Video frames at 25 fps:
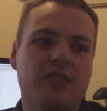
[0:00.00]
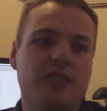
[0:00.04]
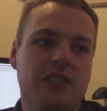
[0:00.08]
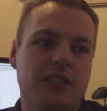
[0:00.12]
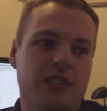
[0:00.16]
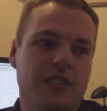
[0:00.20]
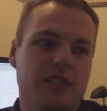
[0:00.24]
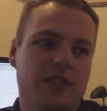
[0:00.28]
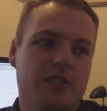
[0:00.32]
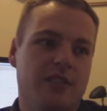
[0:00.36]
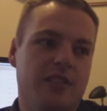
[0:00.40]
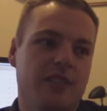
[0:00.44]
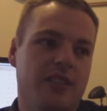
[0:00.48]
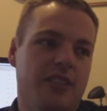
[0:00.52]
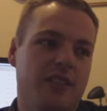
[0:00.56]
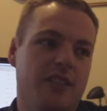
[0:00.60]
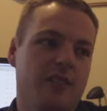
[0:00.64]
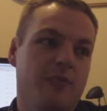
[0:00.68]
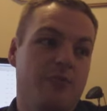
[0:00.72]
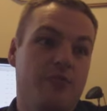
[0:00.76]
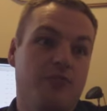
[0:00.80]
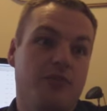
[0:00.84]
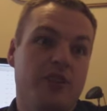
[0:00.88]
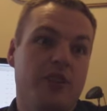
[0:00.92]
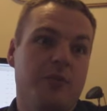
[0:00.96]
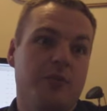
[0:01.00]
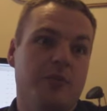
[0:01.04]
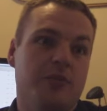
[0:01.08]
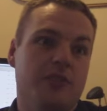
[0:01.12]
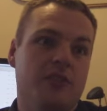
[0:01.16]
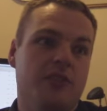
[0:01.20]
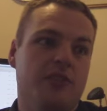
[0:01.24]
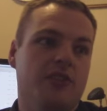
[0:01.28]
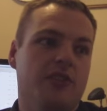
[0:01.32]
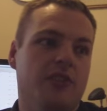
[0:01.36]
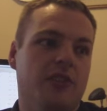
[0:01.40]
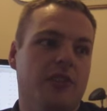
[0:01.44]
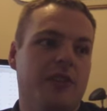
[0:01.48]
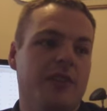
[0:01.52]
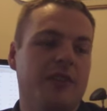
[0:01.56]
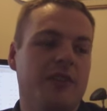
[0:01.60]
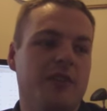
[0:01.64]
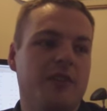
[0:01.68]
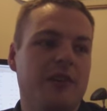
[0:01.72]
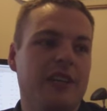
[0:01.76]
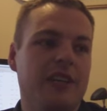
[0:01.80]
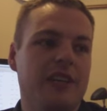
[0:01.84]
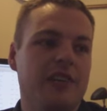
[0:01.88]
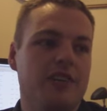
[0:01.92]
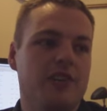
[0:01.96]
is pretty much done. I'm
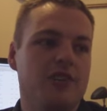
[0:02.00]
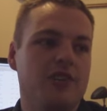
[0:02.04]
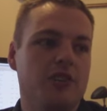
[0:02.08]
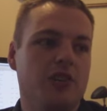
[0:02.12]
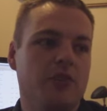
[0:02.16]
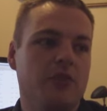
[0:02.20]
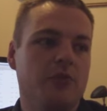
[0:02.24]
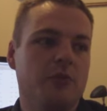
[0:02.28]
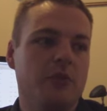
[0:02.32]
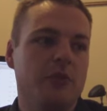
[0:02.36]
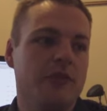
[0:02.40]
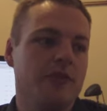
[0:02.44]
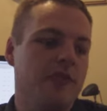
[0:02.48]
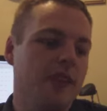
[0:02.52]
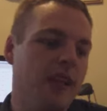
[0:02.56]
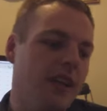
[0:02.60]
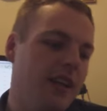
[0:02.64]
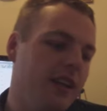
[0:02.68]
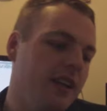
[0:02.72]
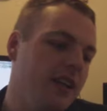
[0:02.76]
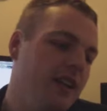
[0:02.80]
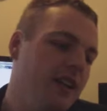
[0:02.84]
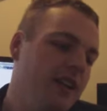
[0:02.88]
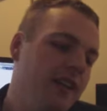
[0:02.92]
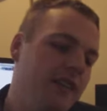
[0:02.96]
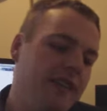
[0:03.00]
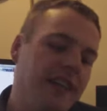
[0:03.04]
quite chuffed with that.